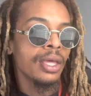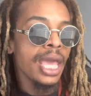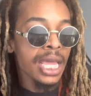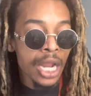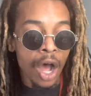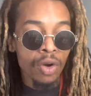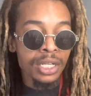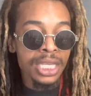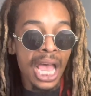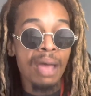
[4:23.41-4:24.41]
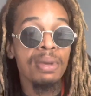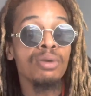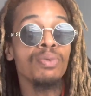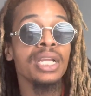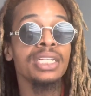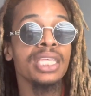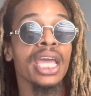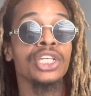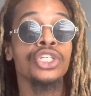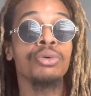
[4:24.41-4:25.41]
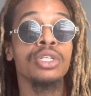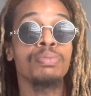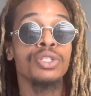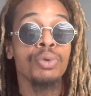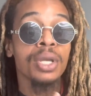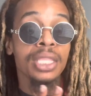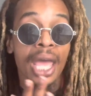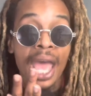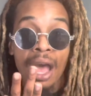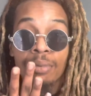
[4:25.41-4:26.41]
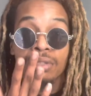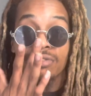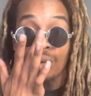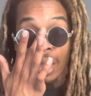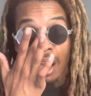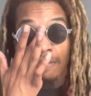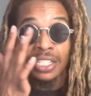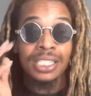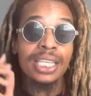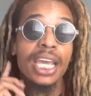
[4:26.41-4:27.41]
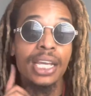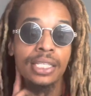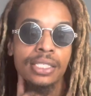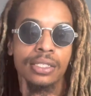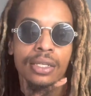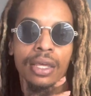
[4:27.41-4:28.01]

And the only time he really texts you is between the hours of 12 and 6.